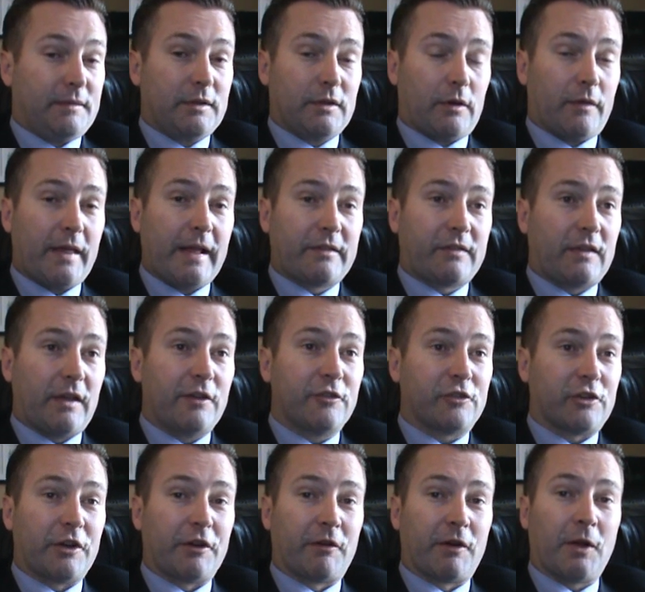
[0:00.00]
That's
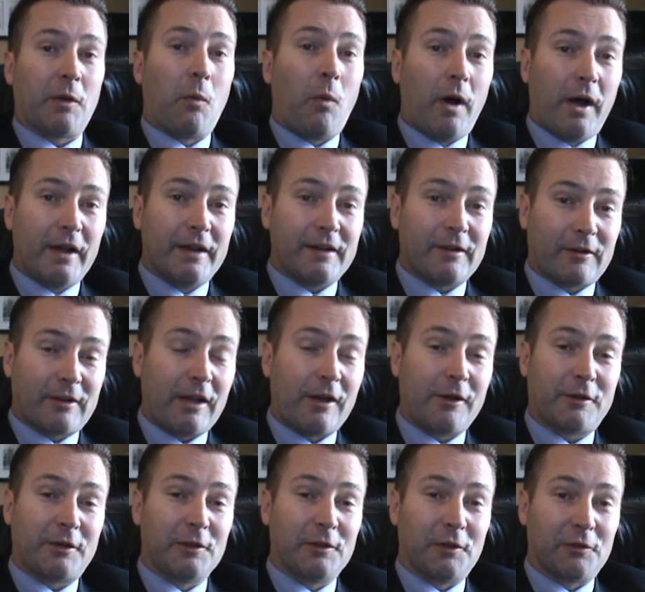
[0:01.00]
engineering one, or
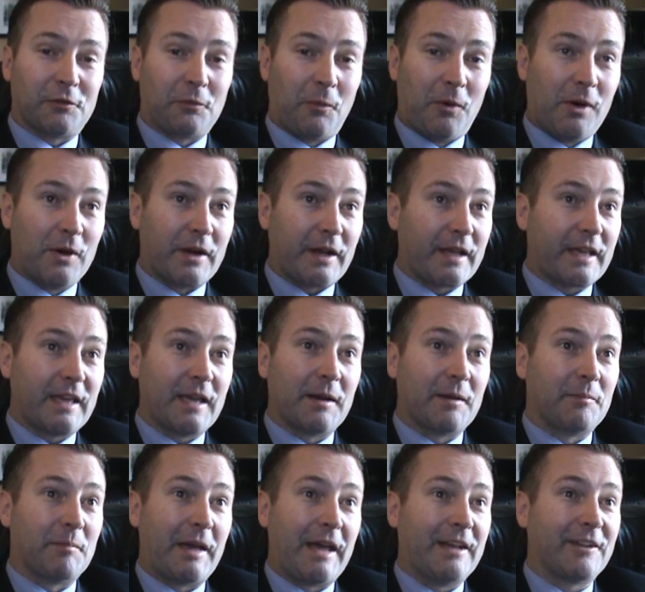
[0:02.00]
calculus one. I
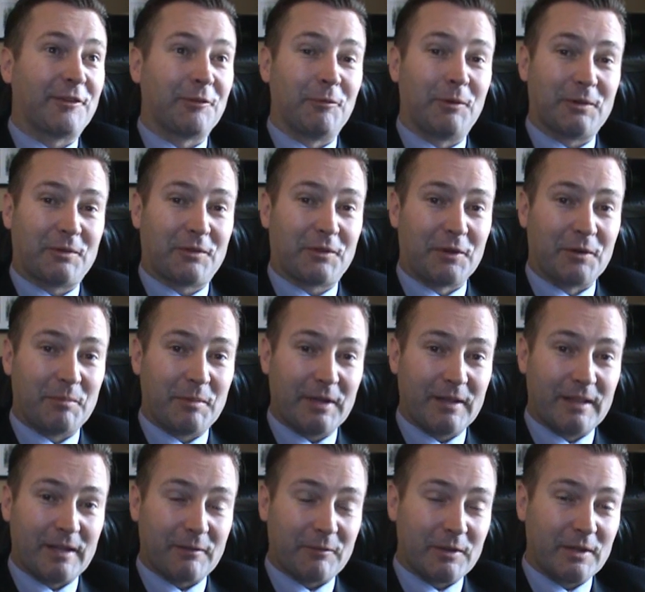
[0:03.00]
can't imagine what it's gonna
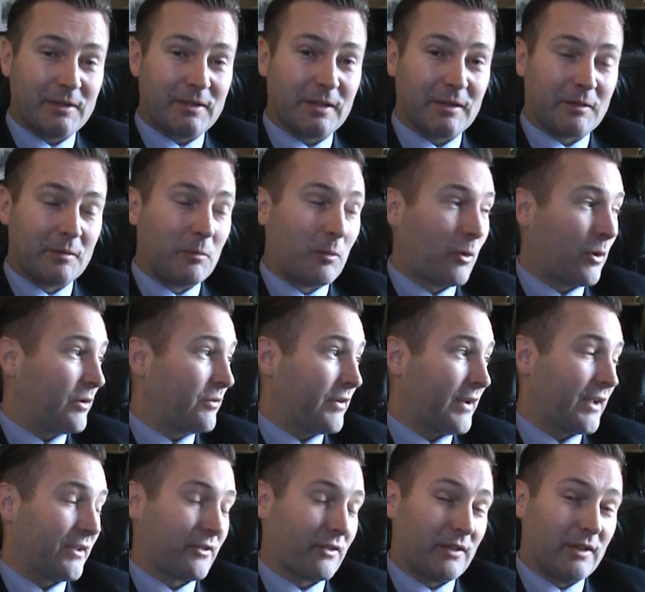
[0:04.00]
be like when you take the more
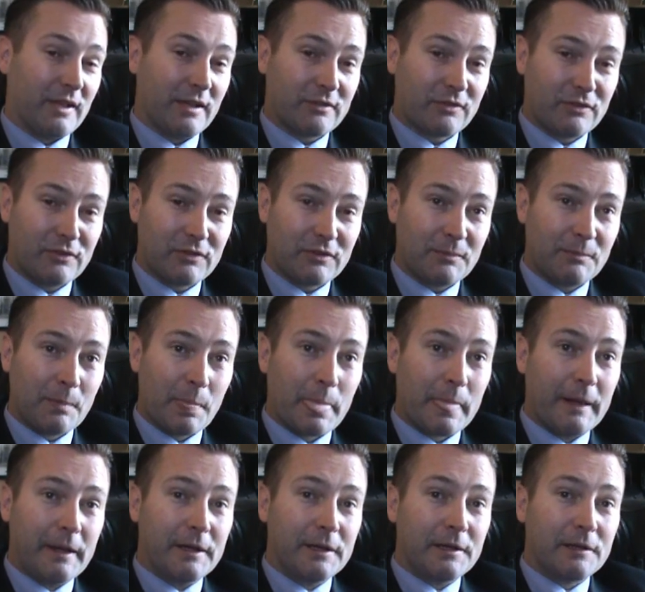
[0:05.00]
advanced classes.
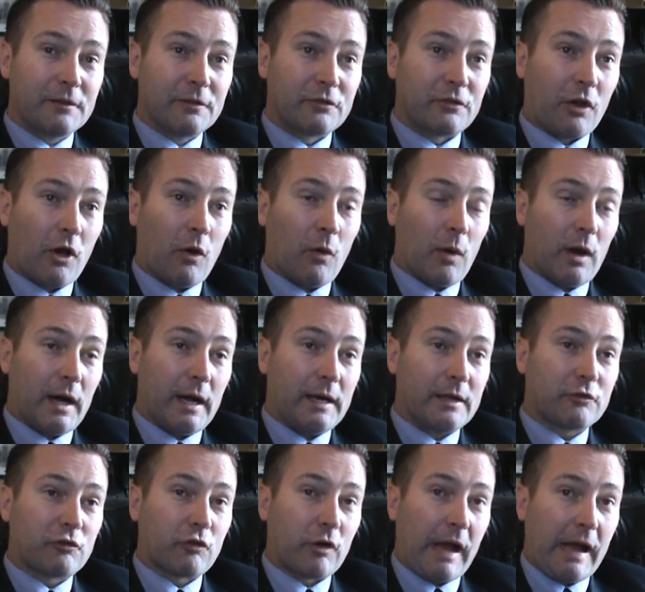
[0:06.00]

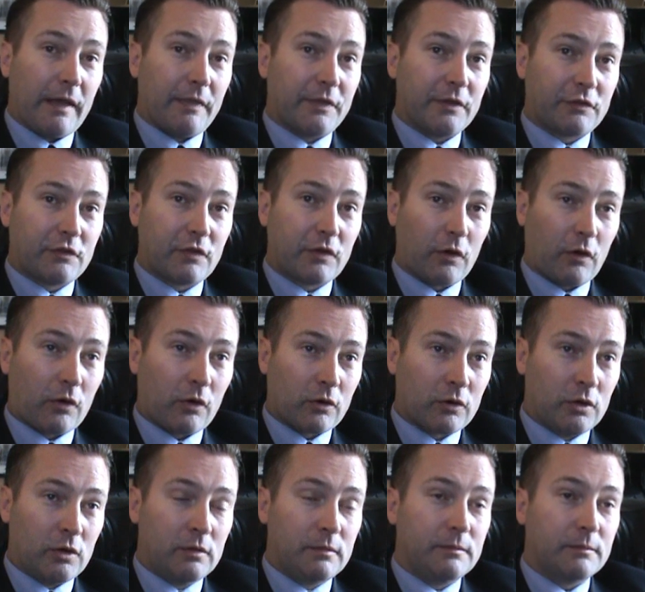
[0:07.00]
So try it. This is the
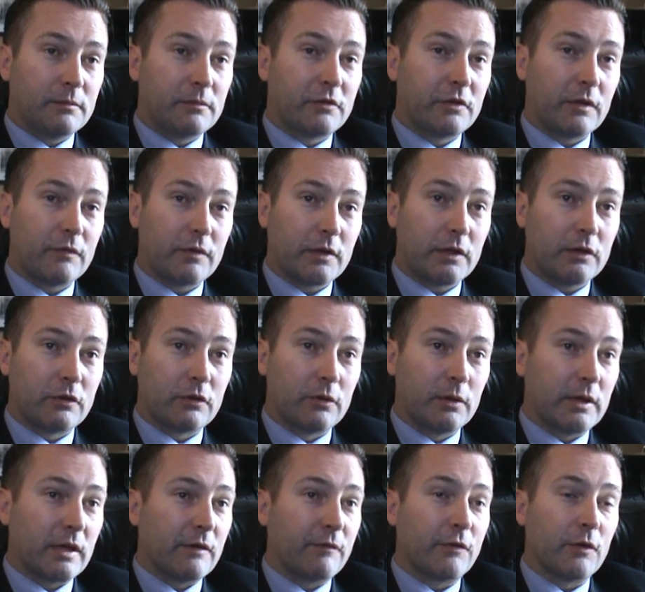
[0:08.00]
hurdle. See if you can
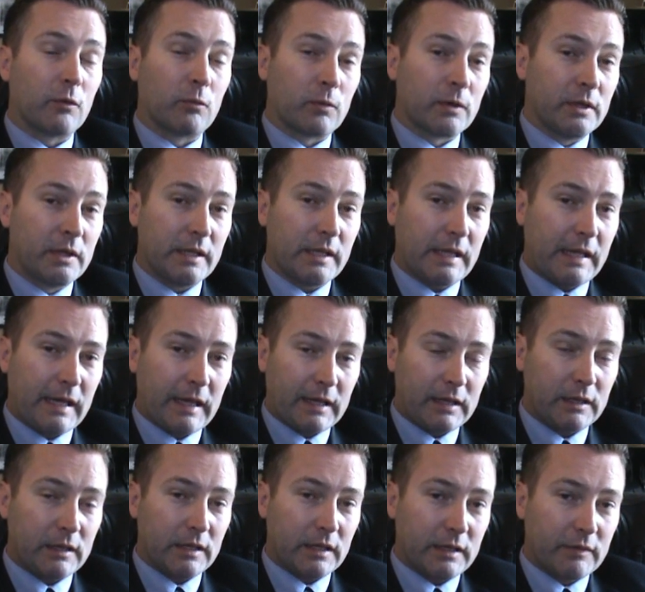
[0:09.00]
do it. If you really
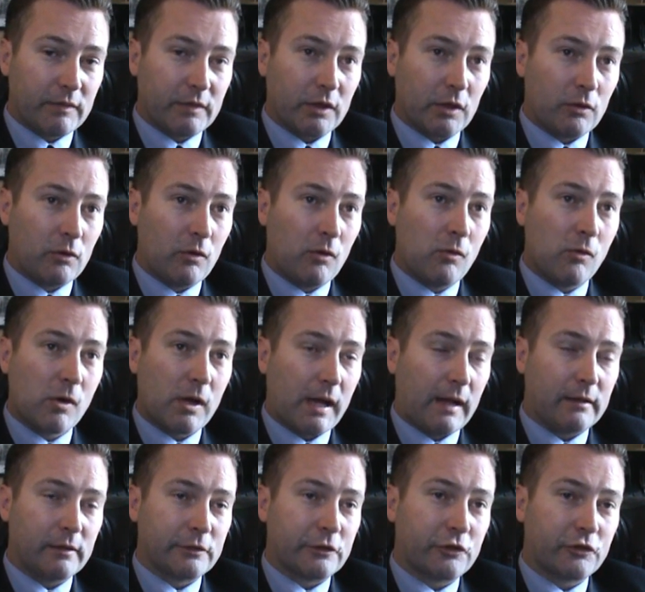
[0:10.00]
can't, you give it the old
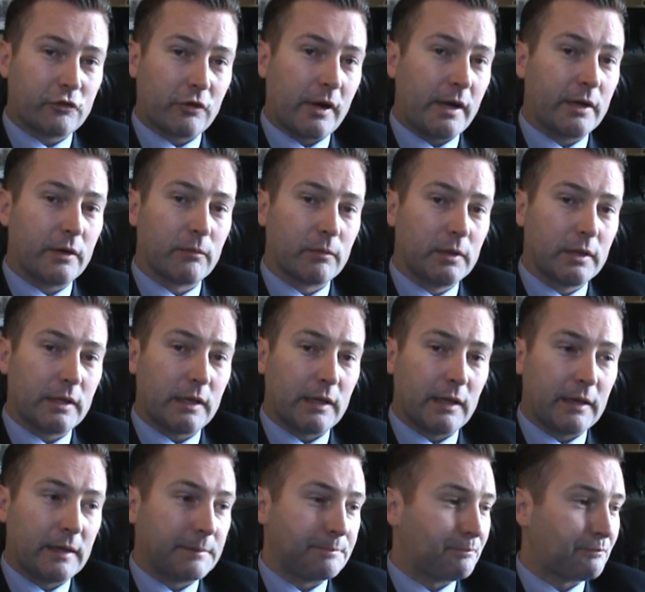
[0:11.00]
college try and you really
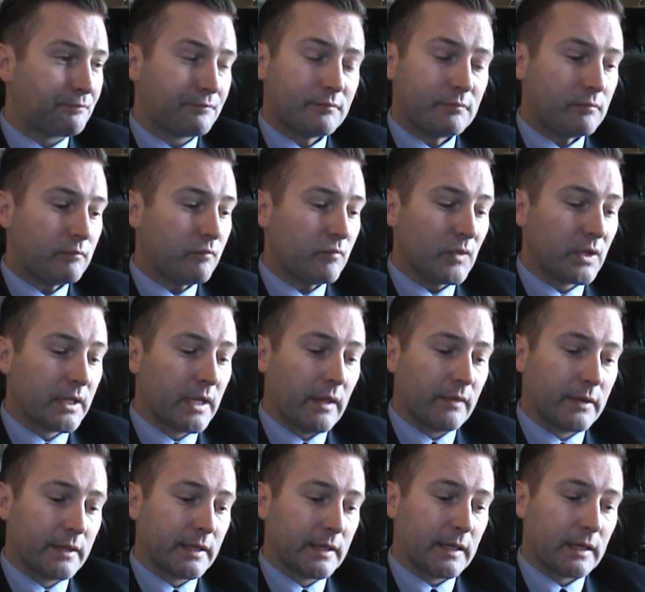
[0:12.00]
can't,
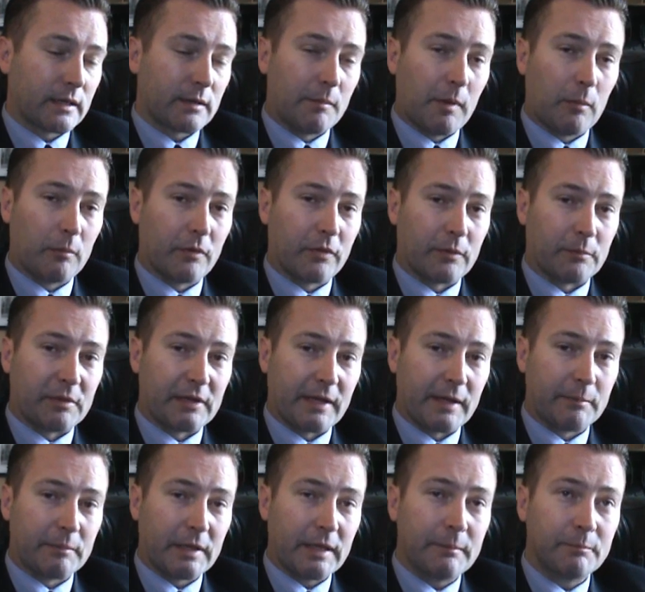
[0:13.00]
yeah, then you got to come up with a
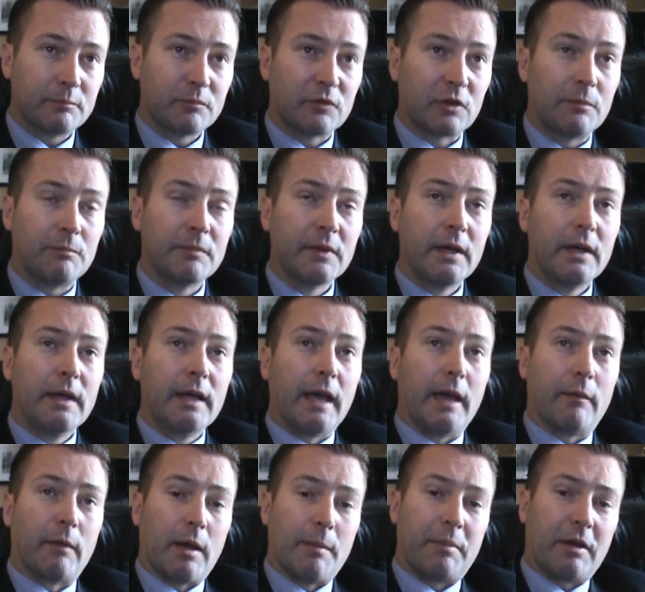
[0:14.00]
plan B. So
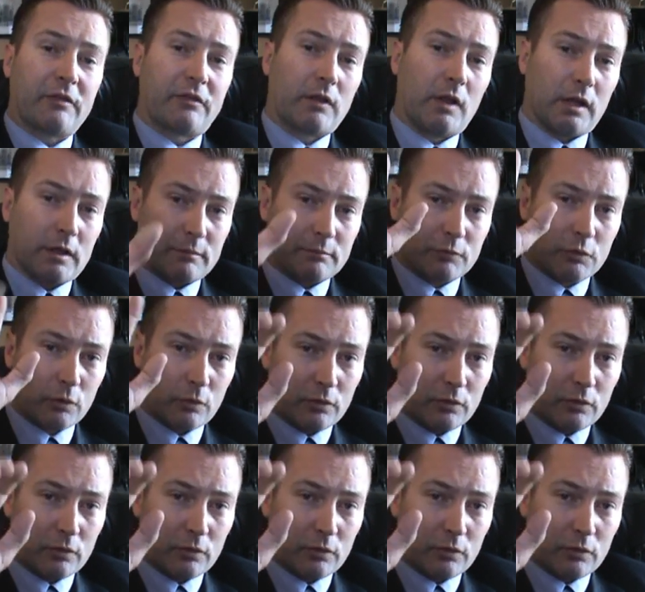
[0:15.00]
anyway, best of luck.